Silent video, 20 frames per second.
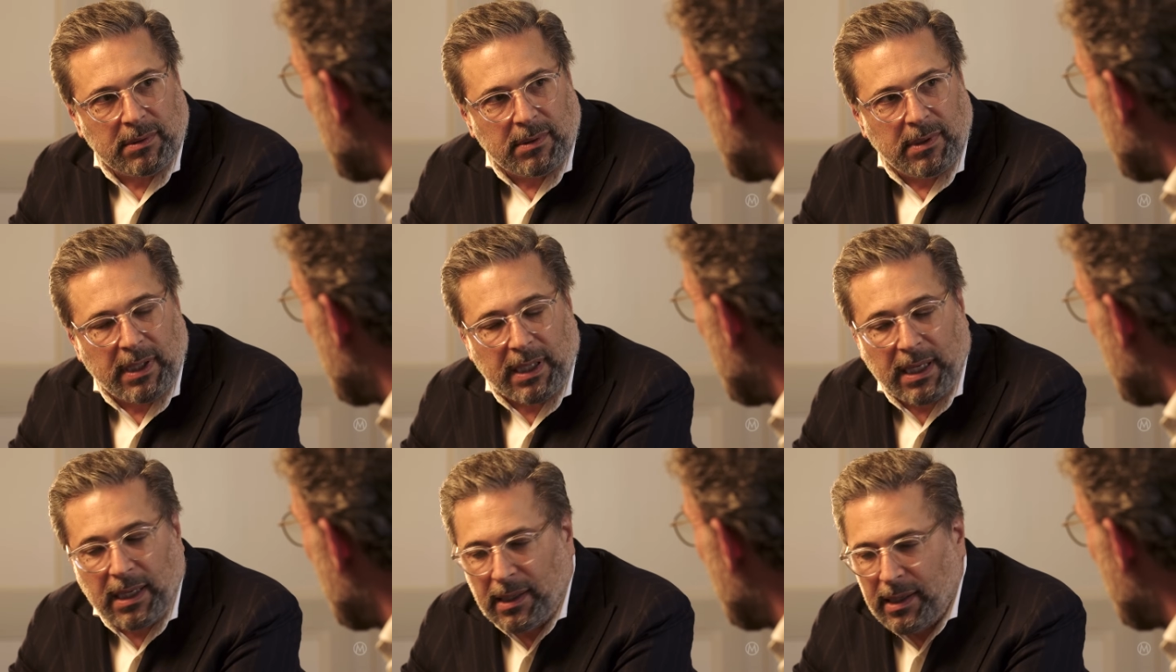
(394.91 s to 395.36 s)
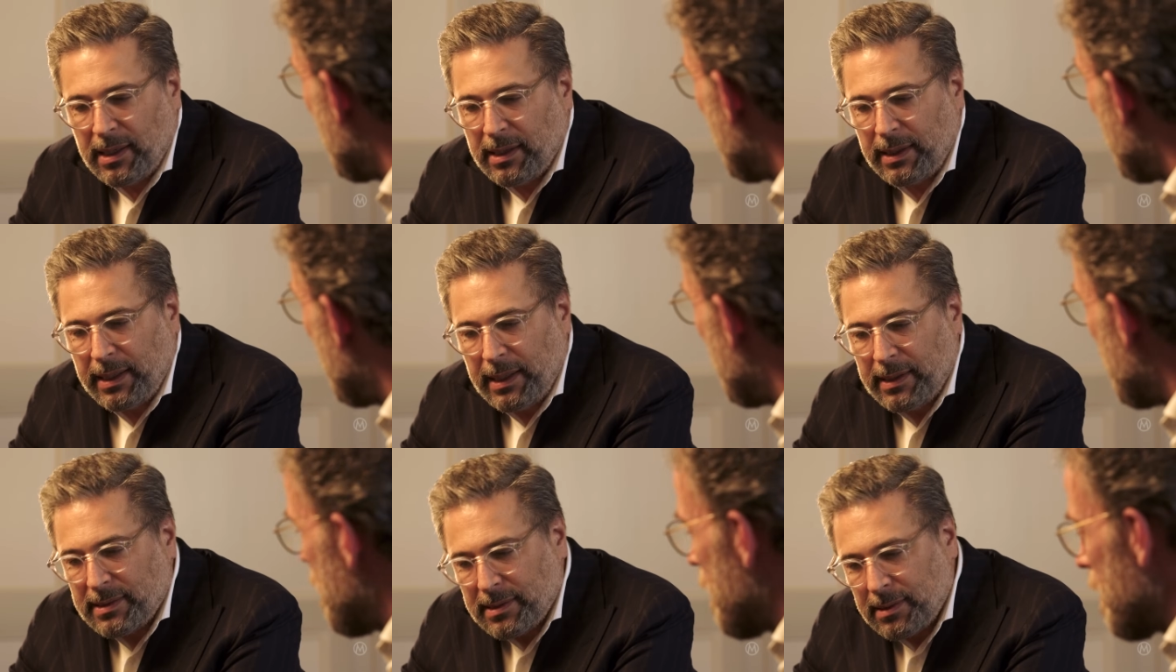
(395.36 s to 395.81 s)
Yeah.
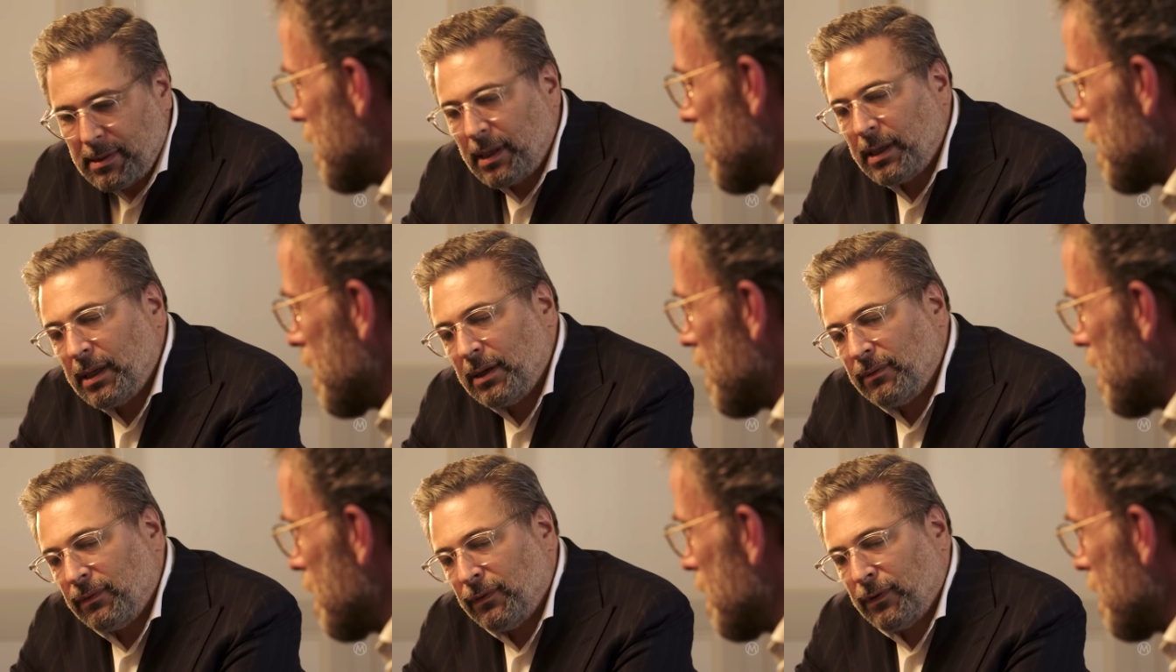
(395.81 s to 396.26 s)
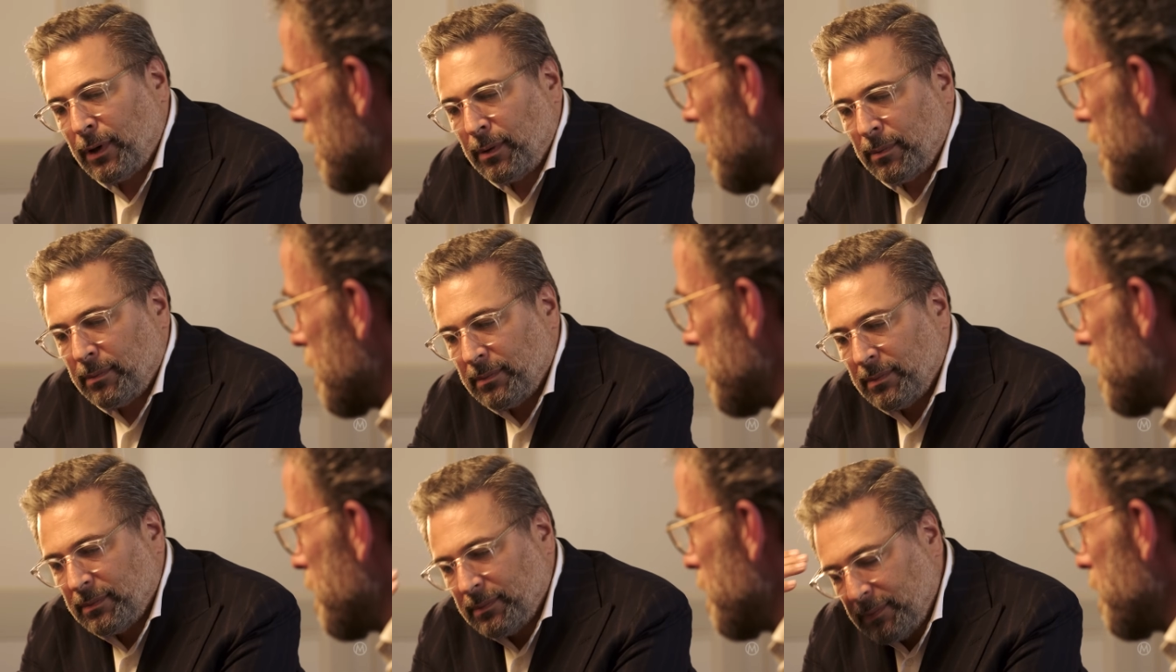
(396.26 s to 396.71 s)
It started
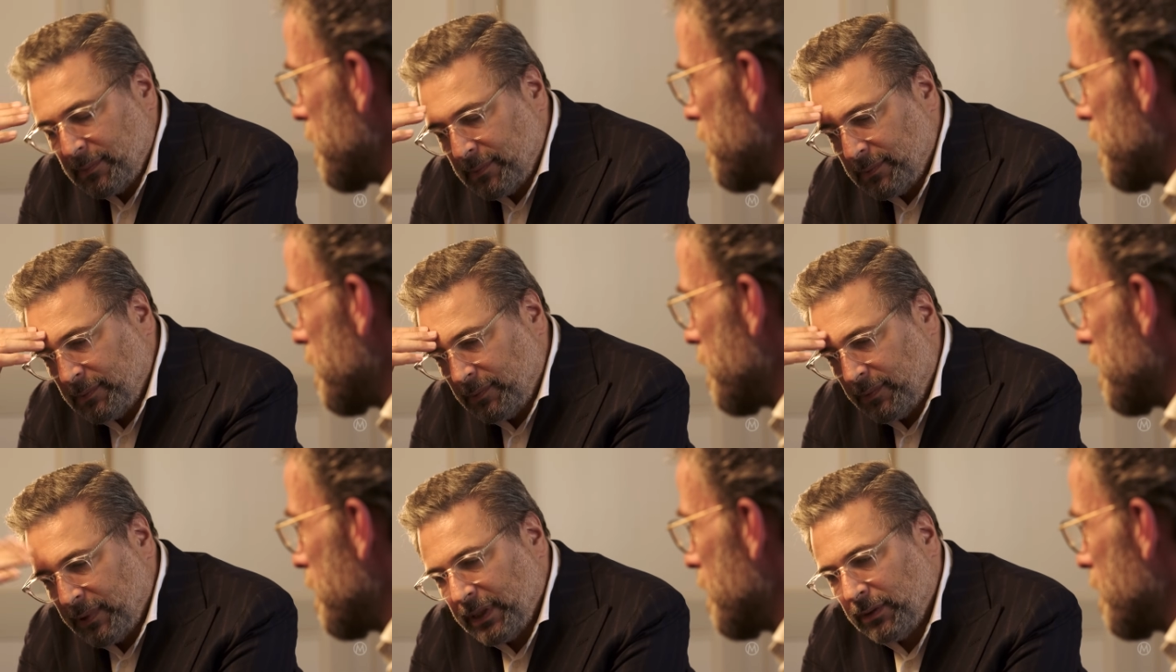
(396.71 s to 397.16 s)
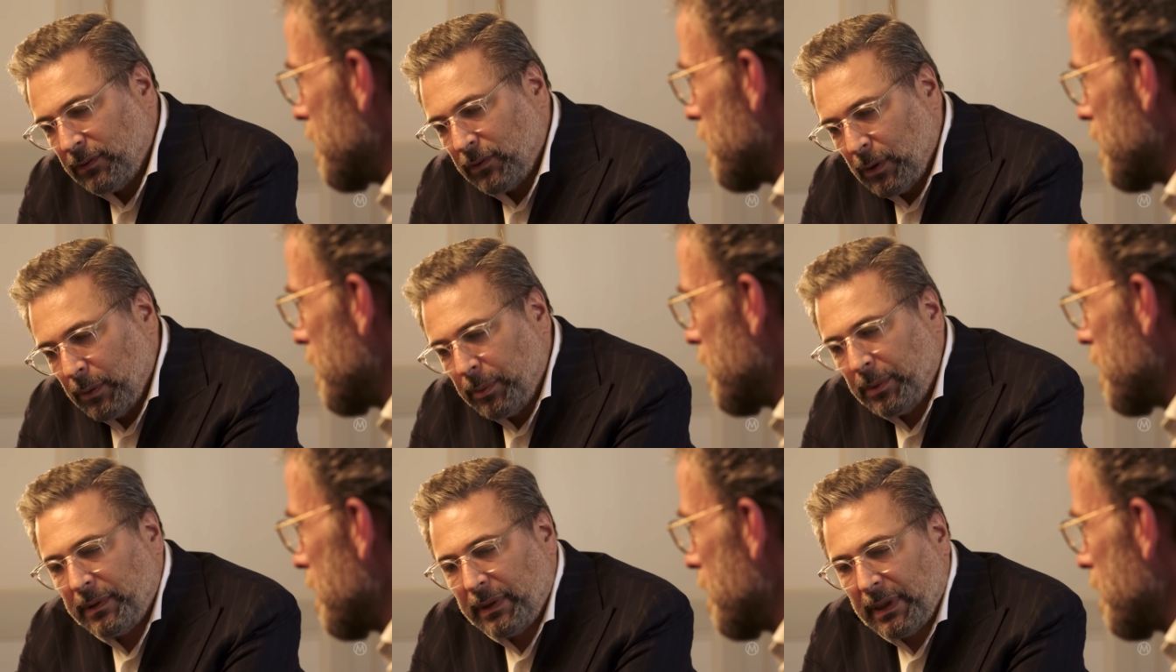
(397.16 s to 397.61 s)
from
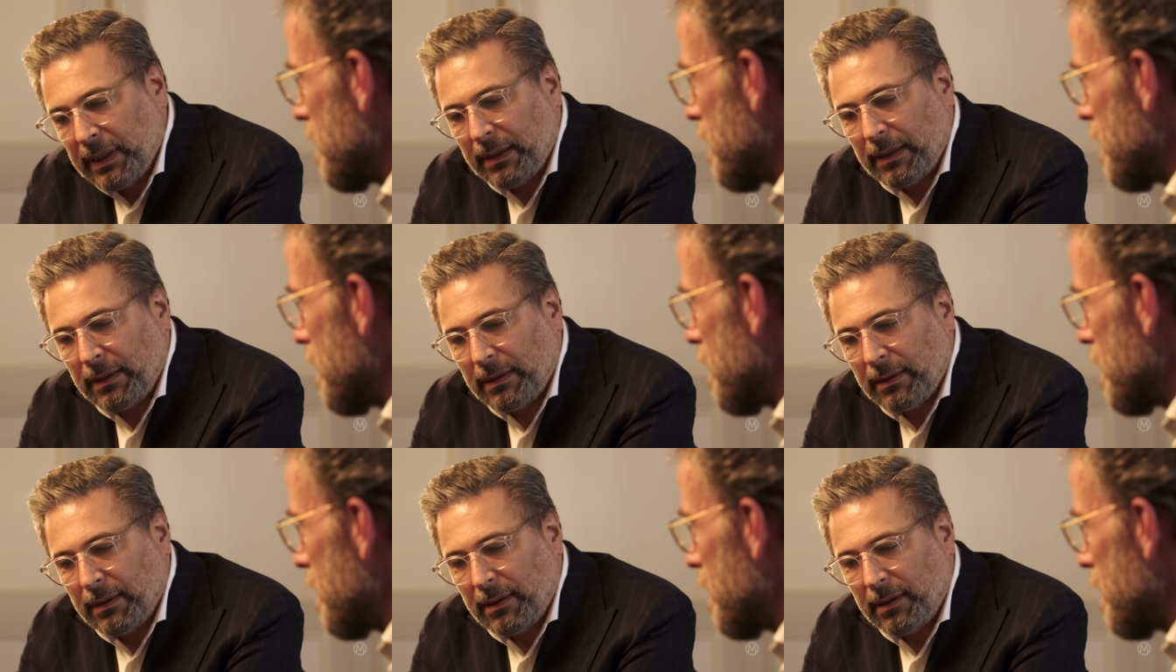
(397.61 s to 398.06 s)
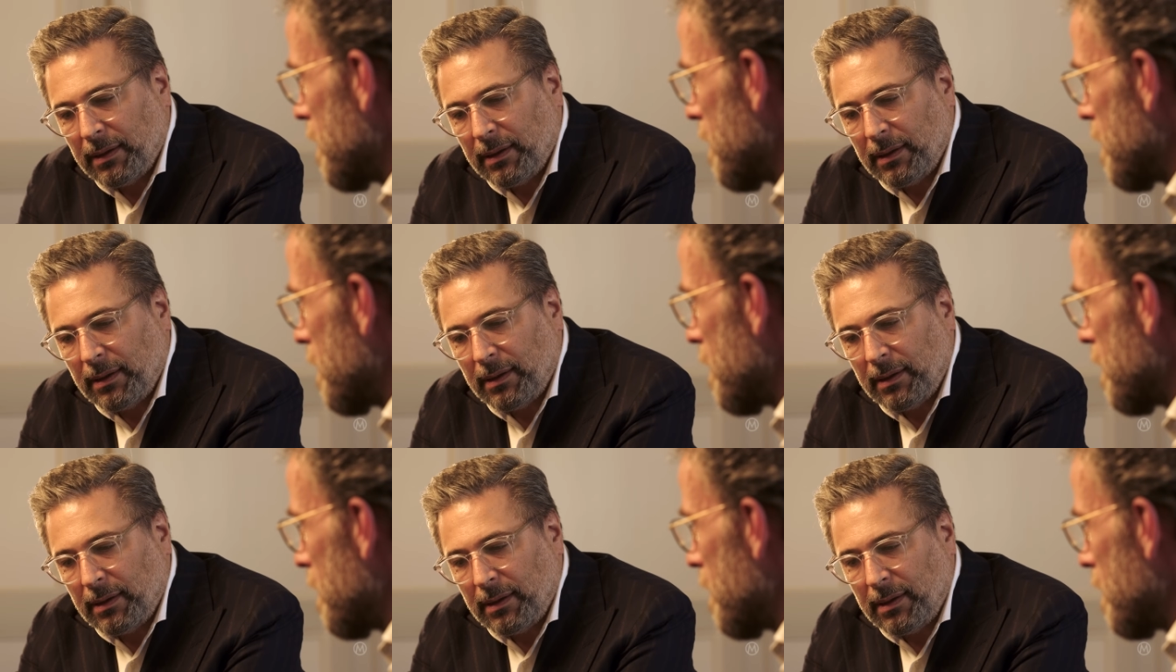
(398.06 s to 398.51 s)
reinterpreting
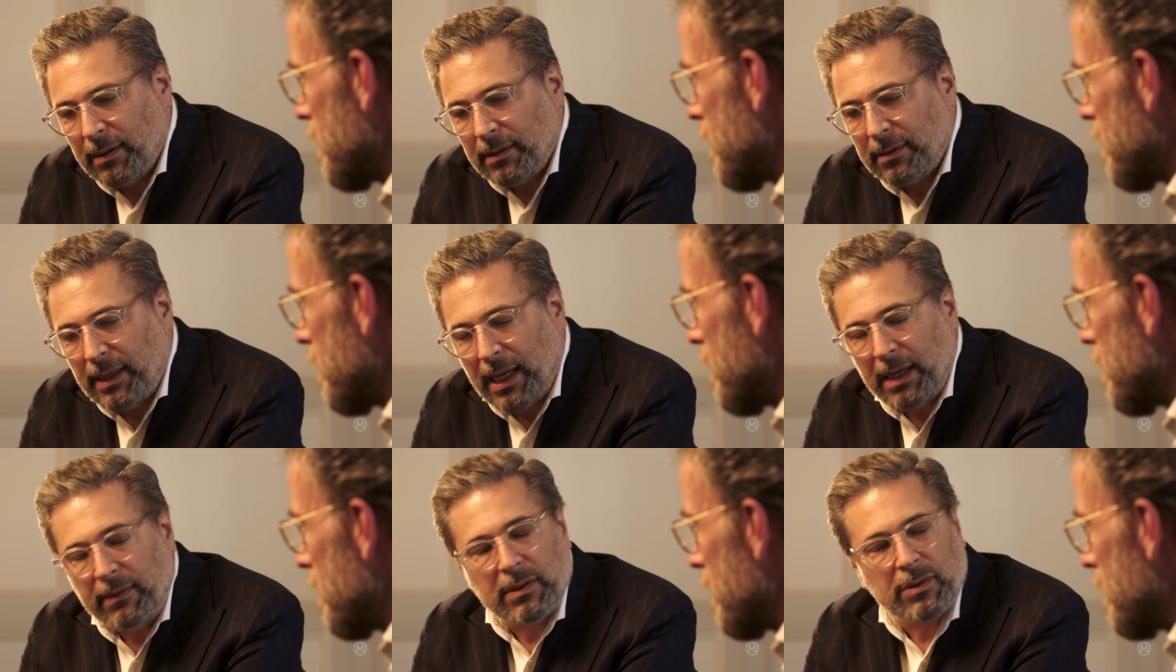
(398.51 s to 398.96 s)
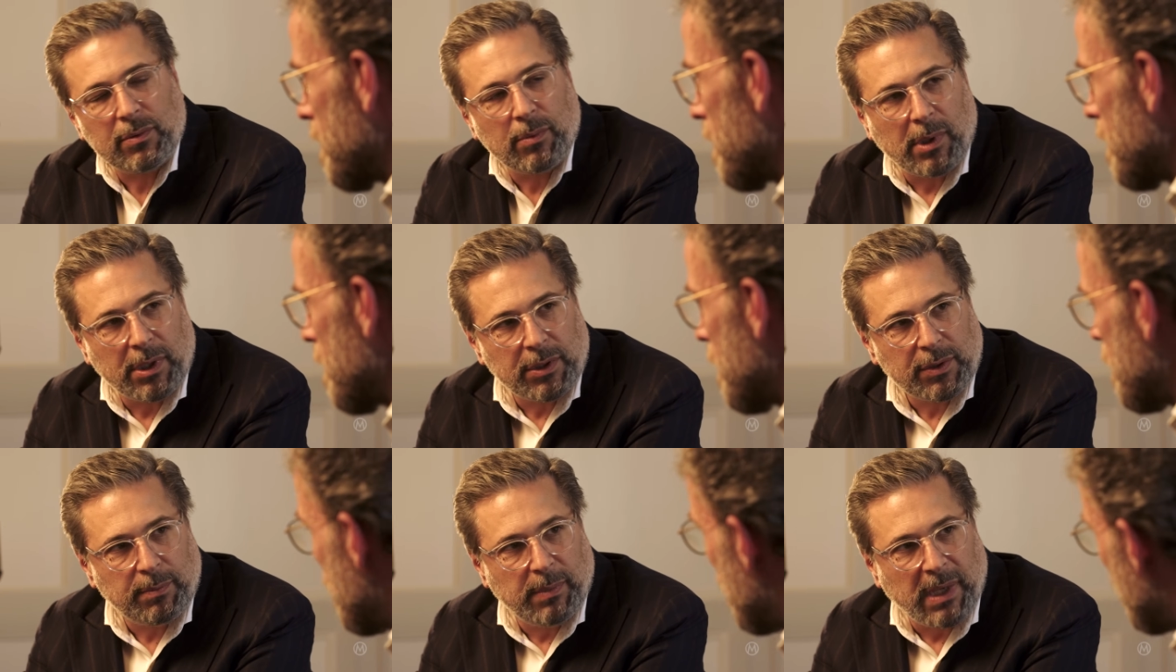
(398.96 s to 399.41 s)
a diver's
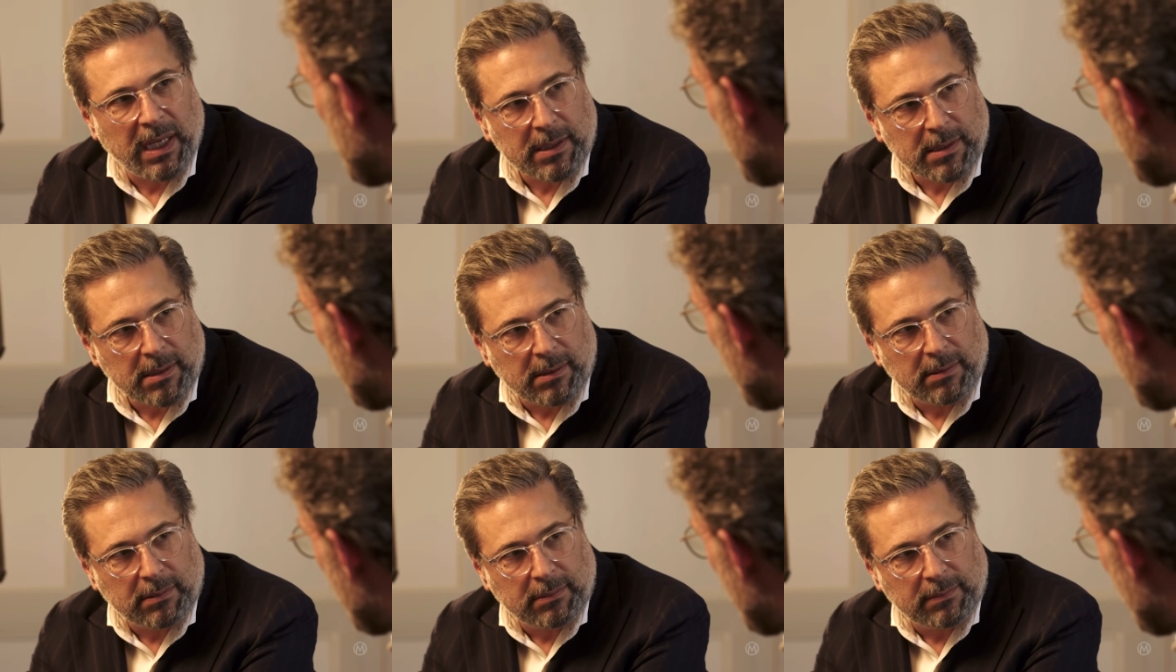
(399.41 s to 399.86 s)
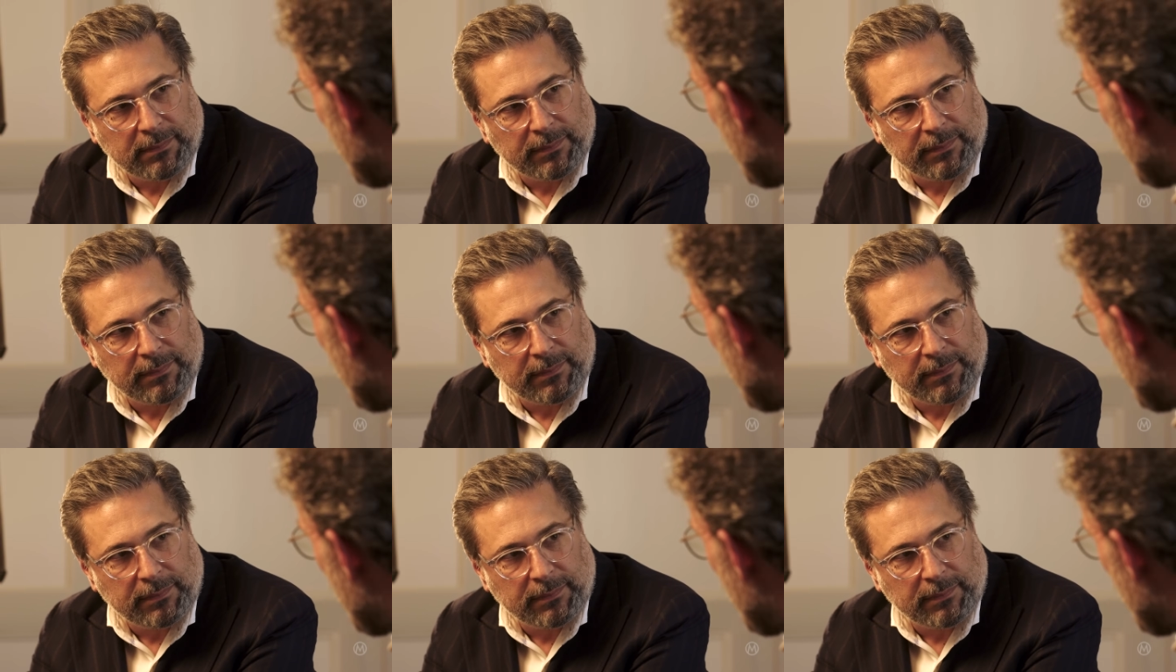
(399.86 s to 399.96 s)
watch bezel,